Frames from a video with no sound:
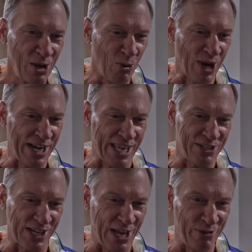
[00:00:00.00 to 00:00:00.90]
We're going to
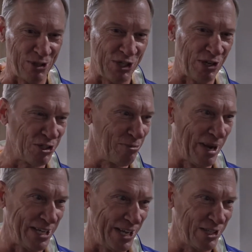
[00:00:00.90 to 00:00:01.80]
get together and share some
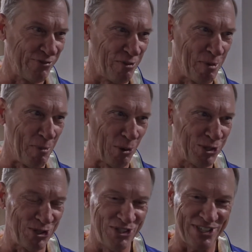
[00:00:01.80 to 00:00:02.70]
ideas for
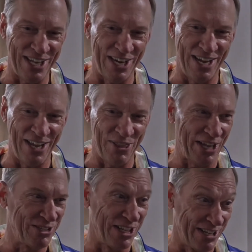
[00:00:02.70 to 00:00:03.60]
promotions and, uh, and
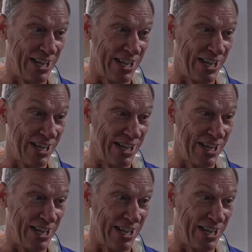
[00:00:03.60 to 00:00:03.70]
things that,